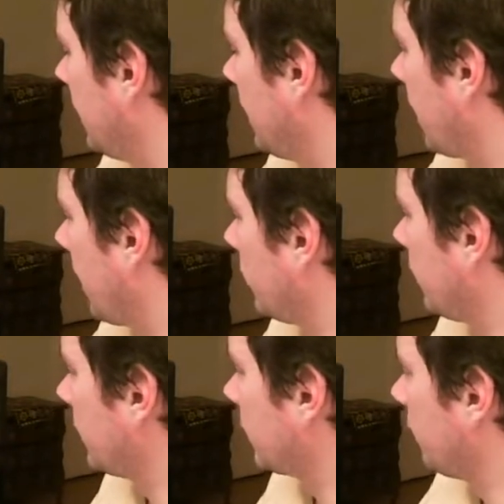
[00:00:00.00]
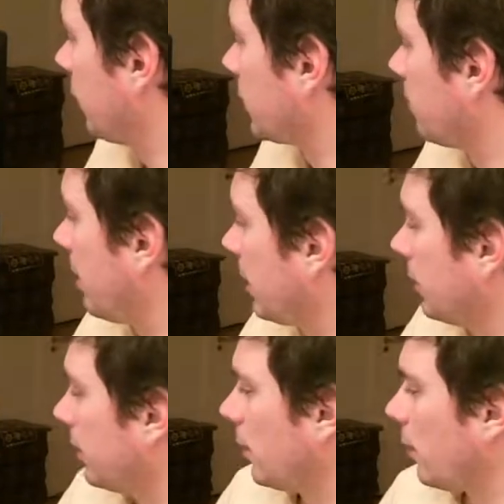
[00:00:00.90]
I'm choosing the first
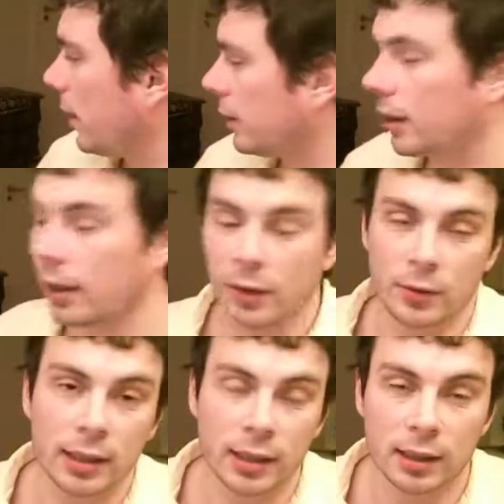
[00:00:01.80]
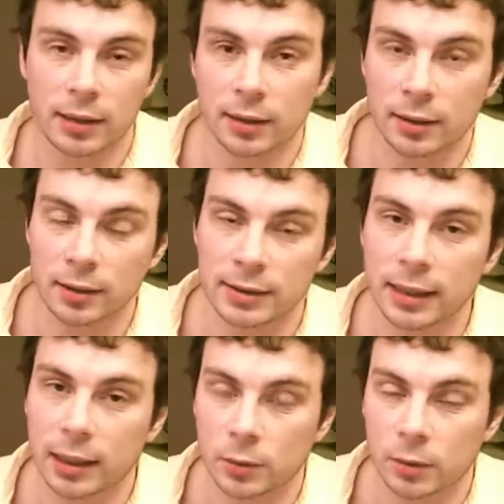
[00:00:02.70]
battle. 1 arena
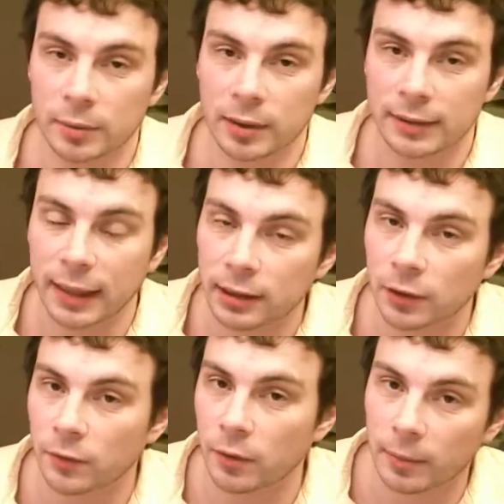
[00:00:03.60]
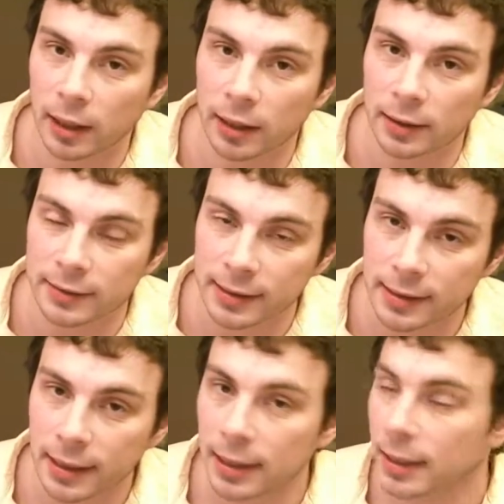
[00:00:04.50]
ticket will be deducted from my
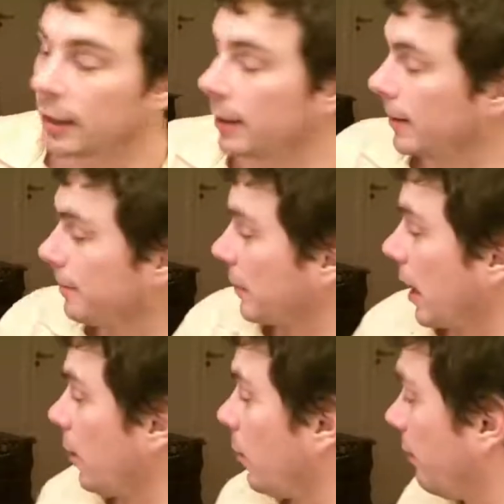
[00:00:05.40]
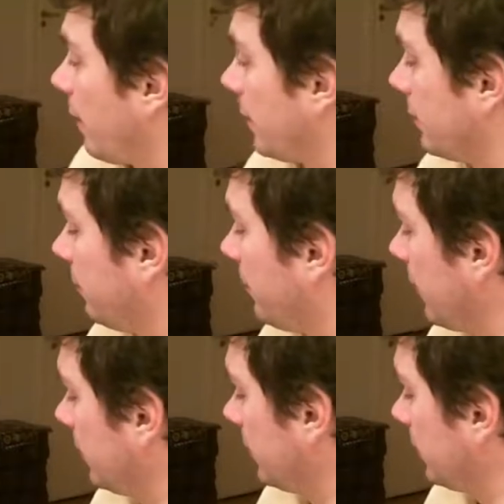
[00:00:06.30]
thing. I will fight the
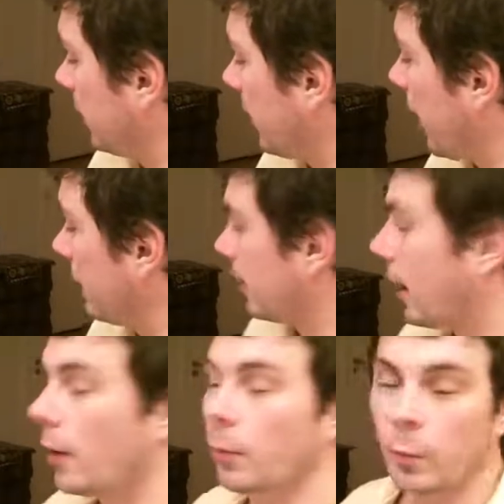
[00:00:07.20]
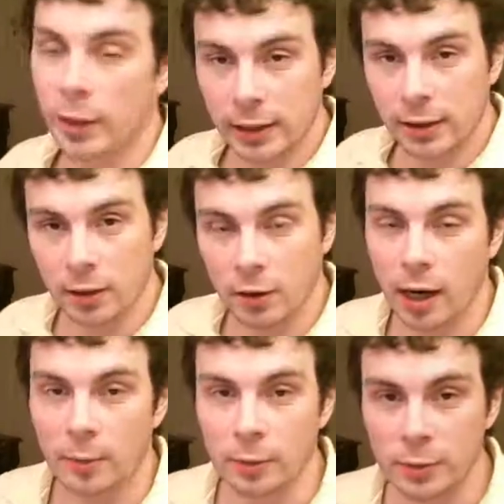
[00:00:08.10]
fights. Either I'm winning or
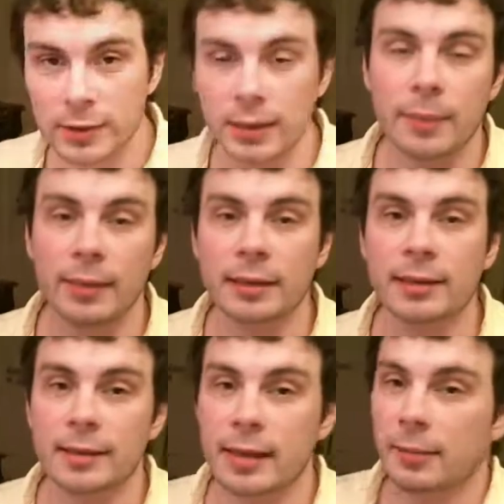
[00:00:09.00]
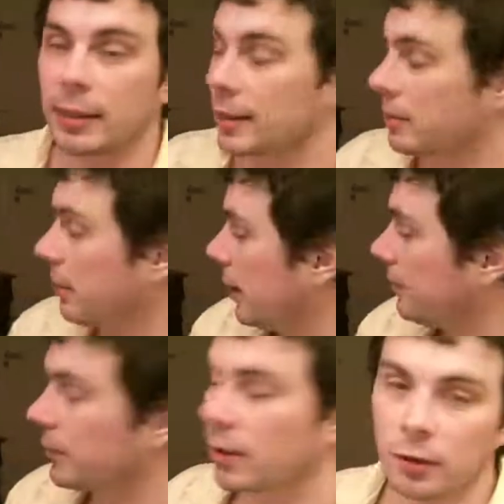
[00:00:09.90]
I'm losing. I'm getting some XP.
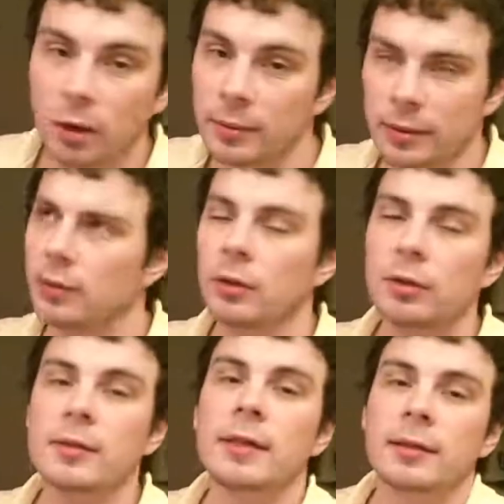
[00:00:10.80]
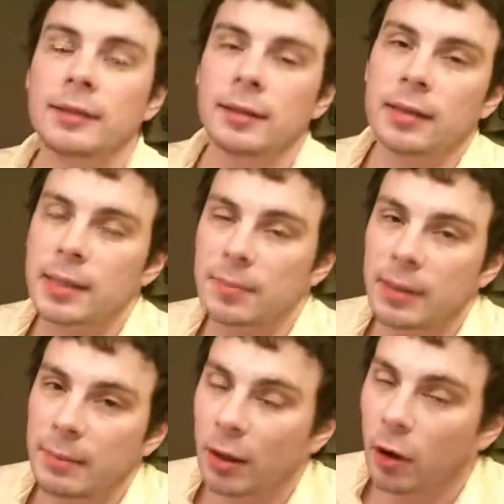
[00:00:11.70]
No, not
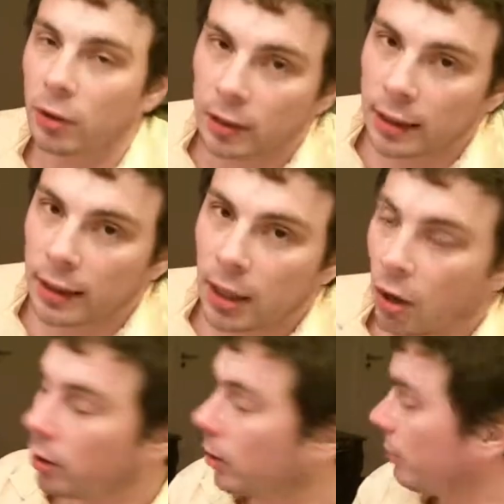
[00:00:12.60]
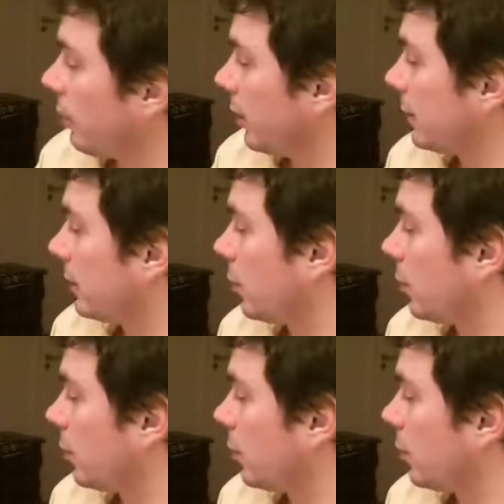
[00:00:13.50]
XP, but honor points.